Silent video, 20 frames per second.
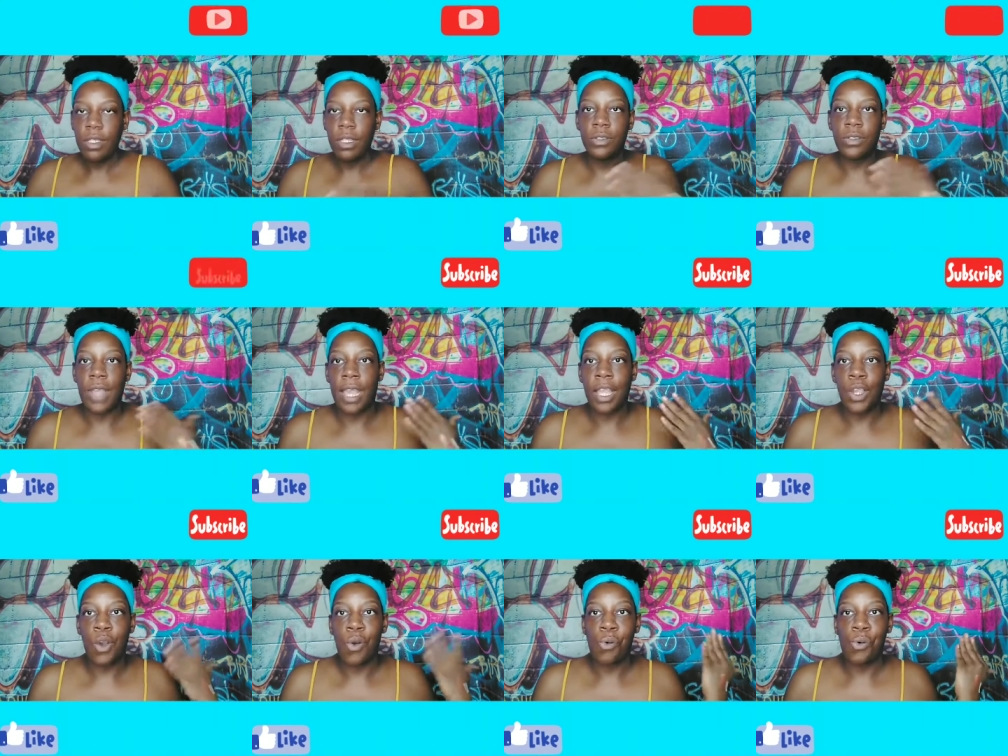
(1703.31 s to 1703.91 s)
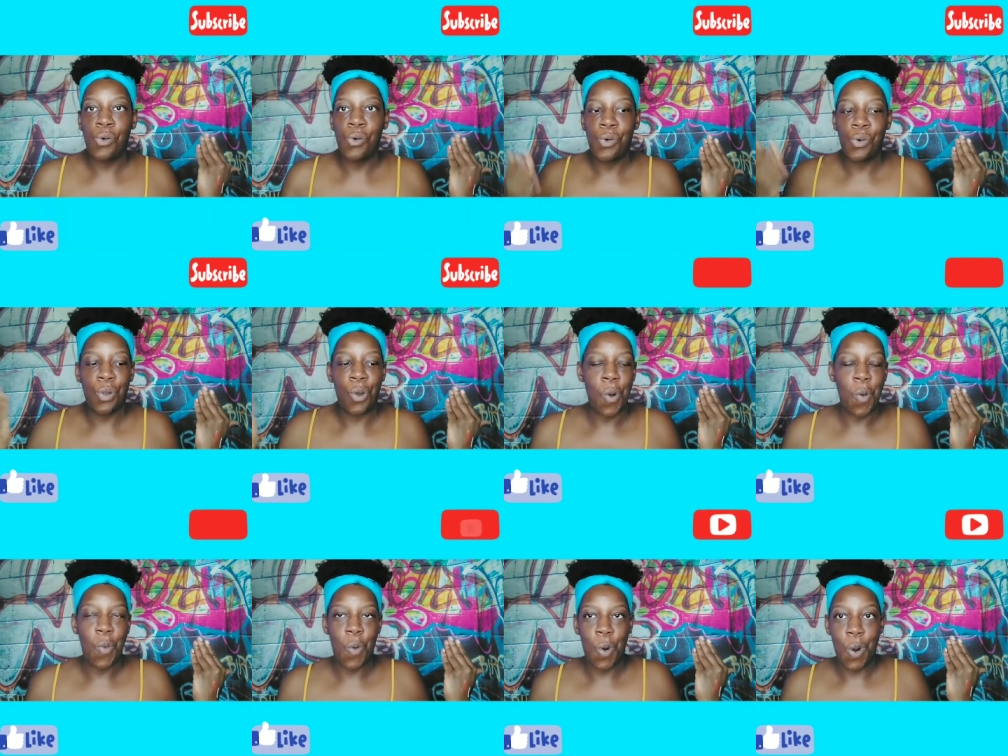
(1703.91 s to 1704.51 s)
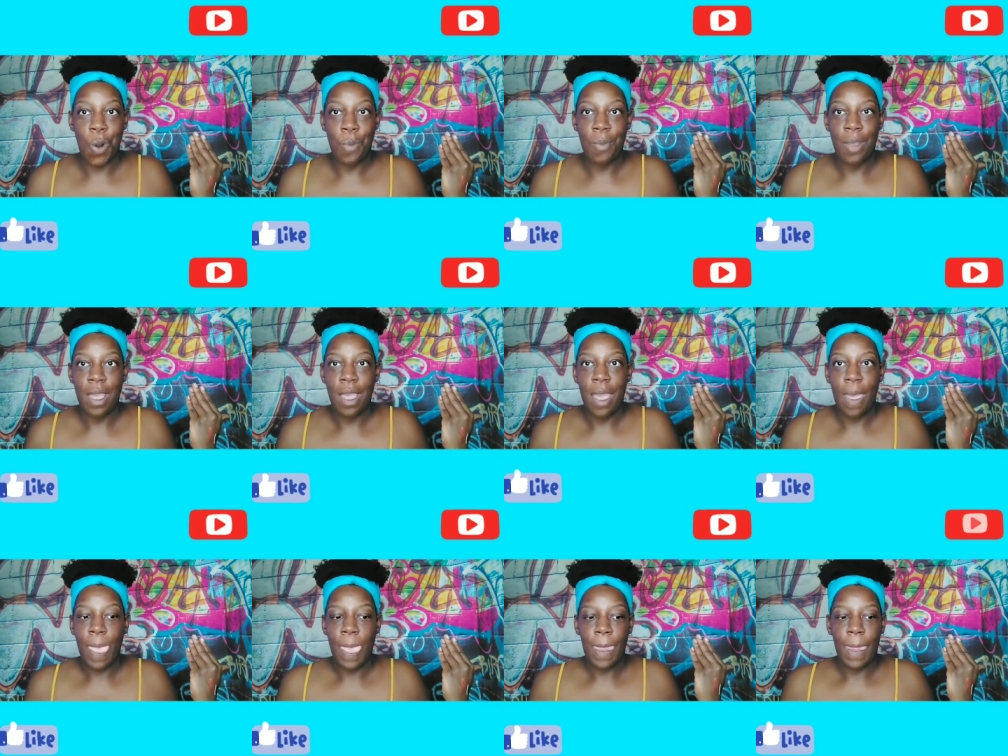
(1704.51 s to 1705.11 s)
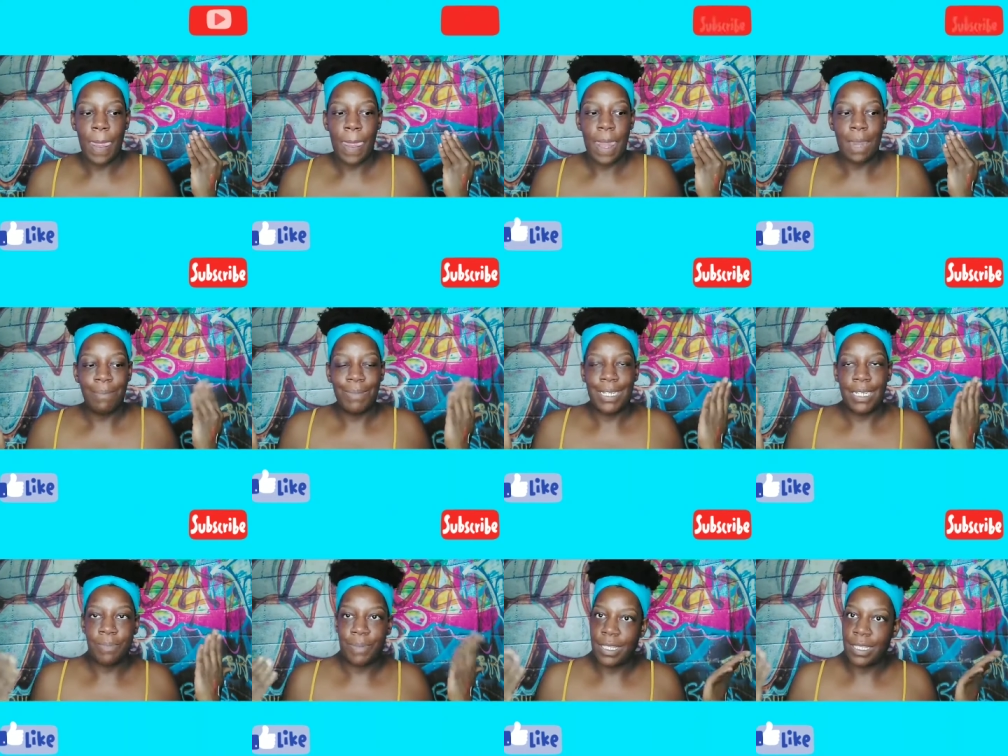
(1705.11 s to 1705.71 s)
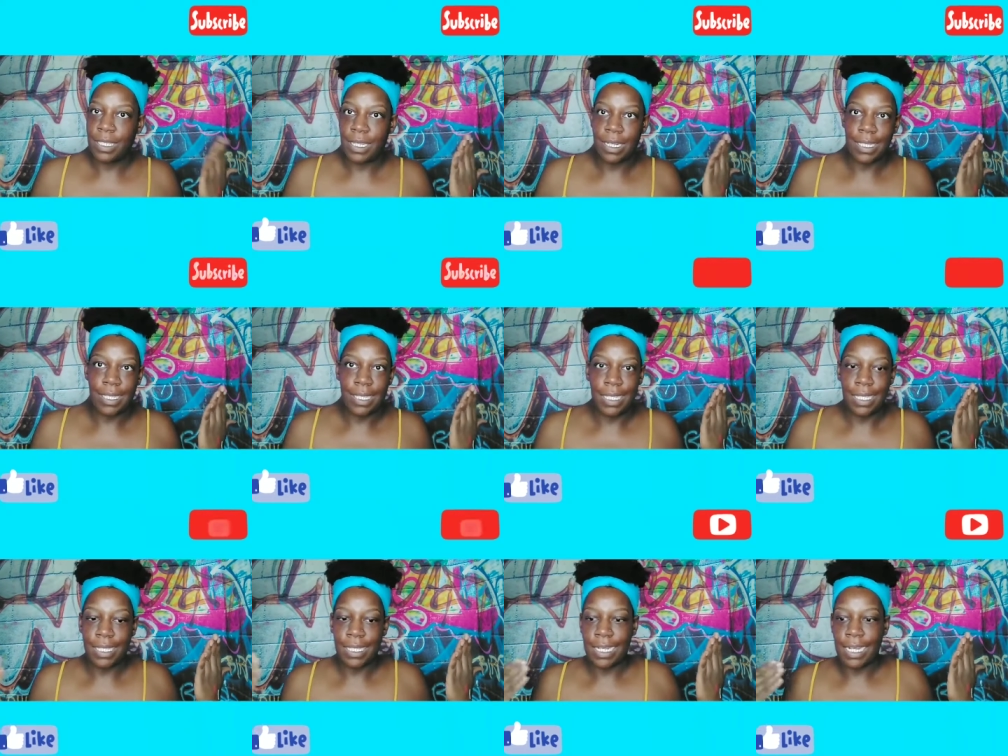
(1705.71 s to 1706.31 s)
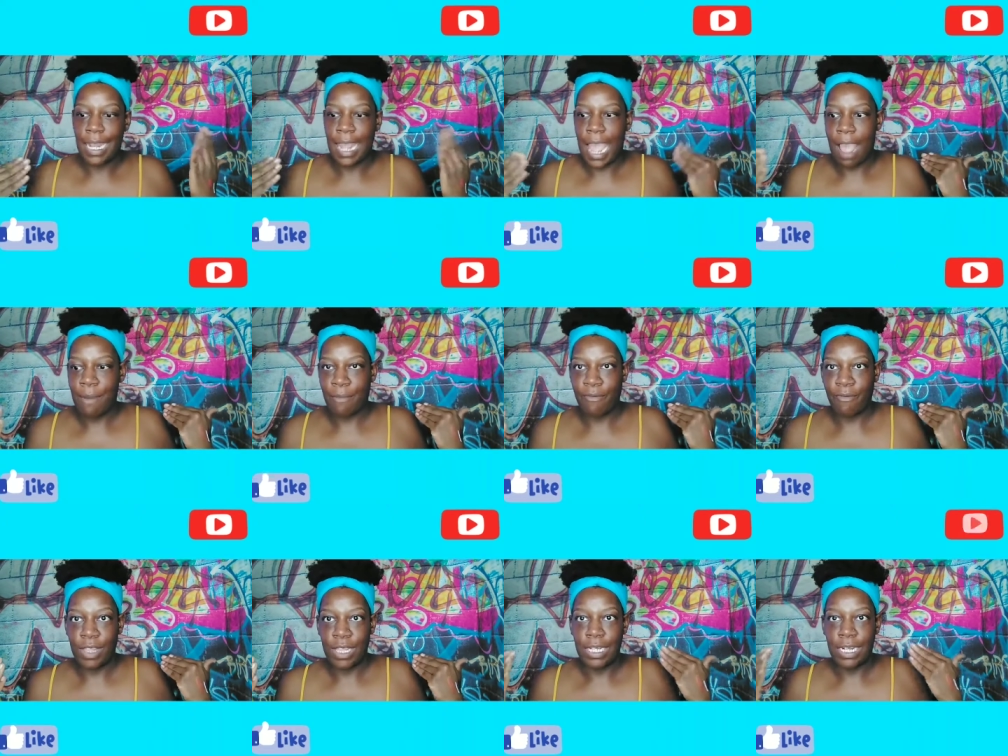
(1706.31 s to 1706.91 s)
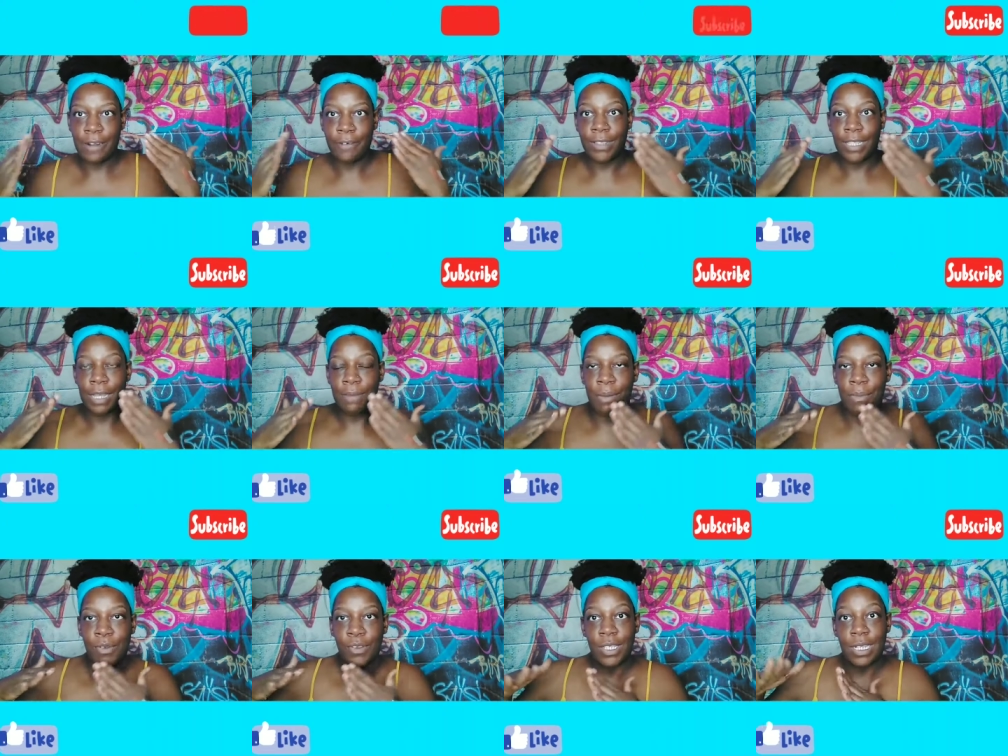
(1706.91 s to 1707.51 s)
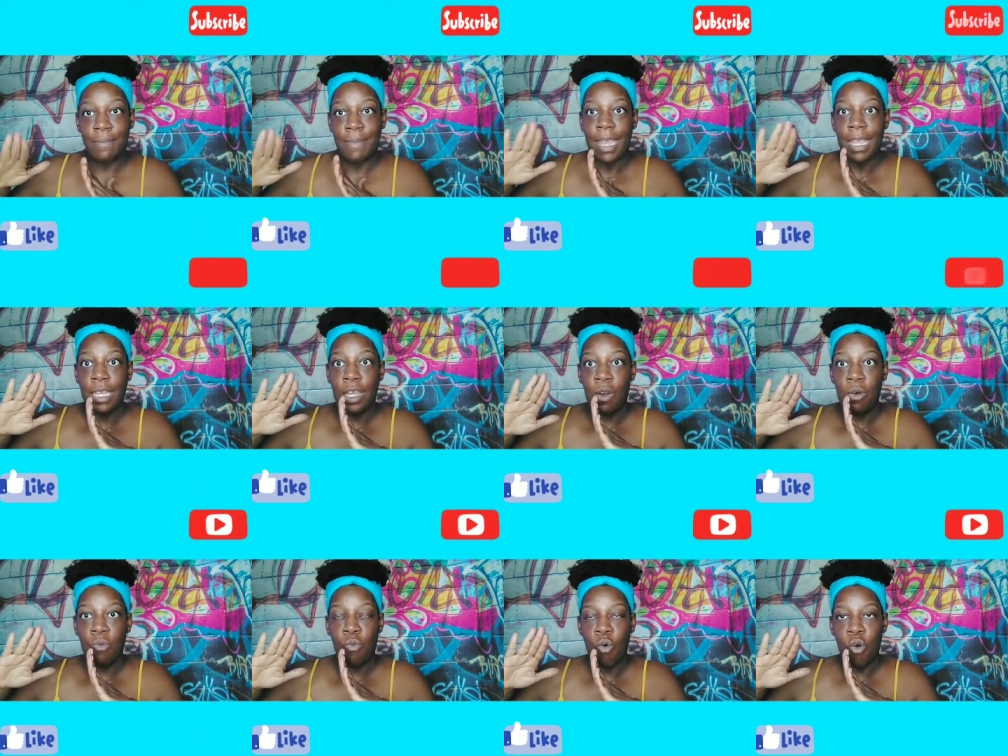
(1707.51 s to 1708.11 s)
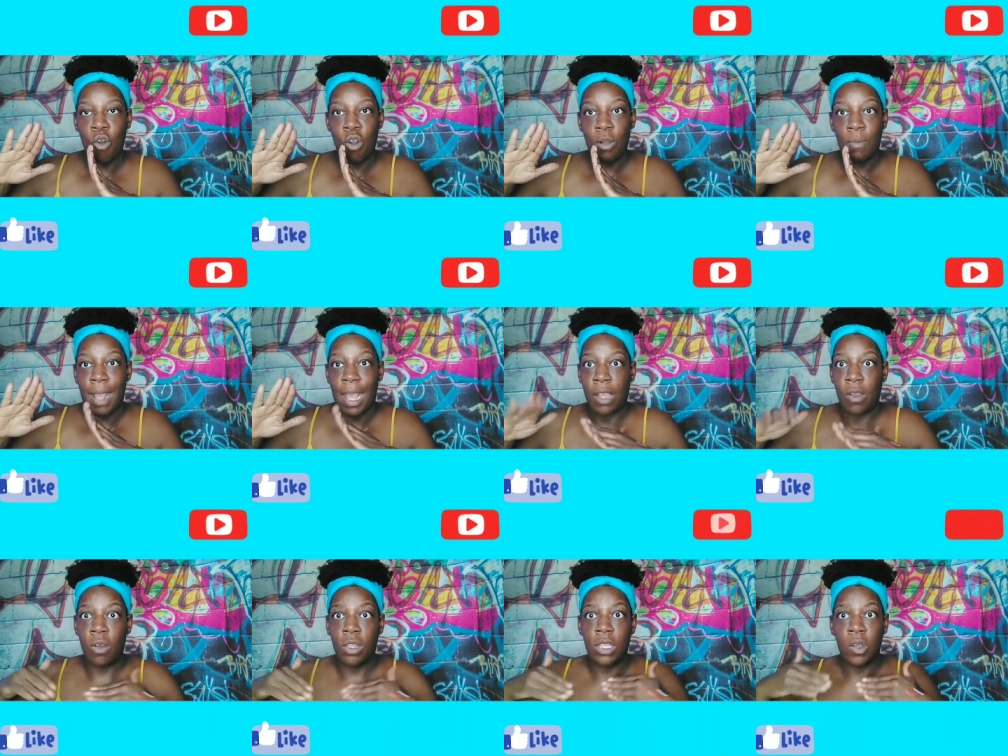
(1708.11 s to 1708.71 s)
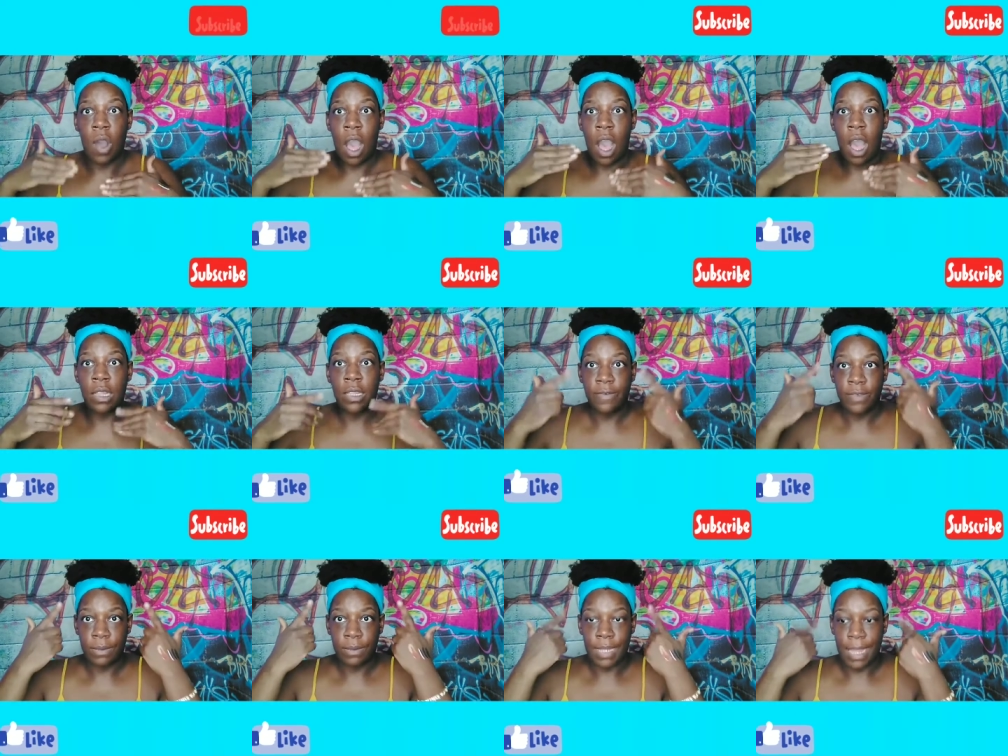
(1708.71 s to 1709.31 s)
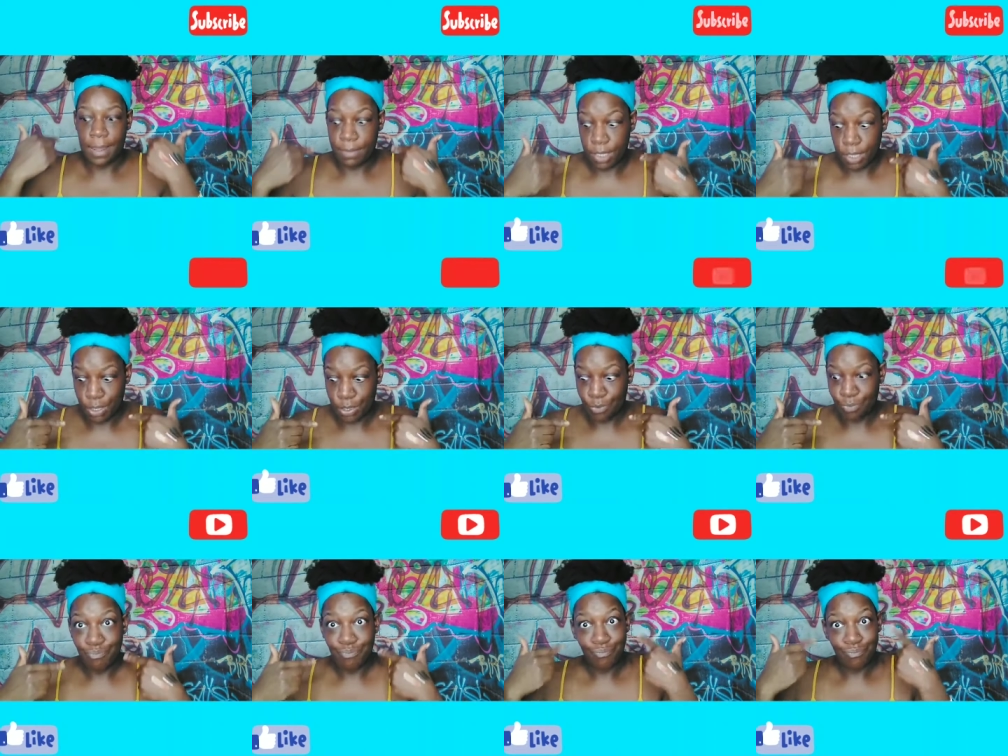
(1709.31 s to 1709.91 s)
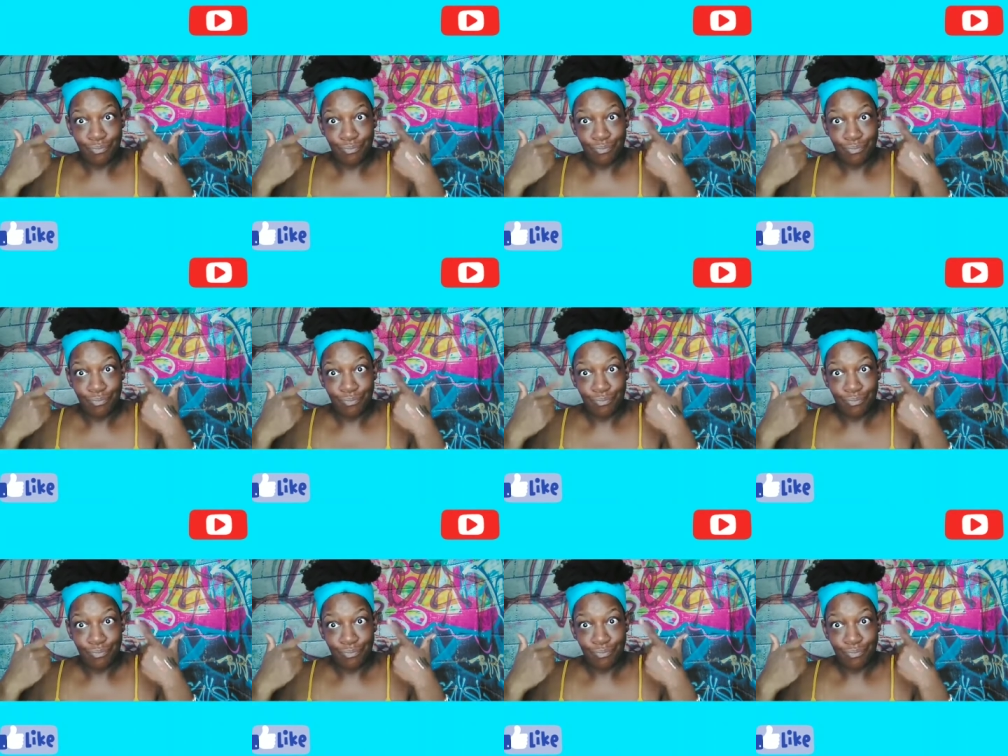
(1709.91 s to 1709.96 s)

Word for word: So I can go cool or warm. But it depends on the season and how I'm feeling and everything. But most of the time I go warm. I go a little olive sometimes too.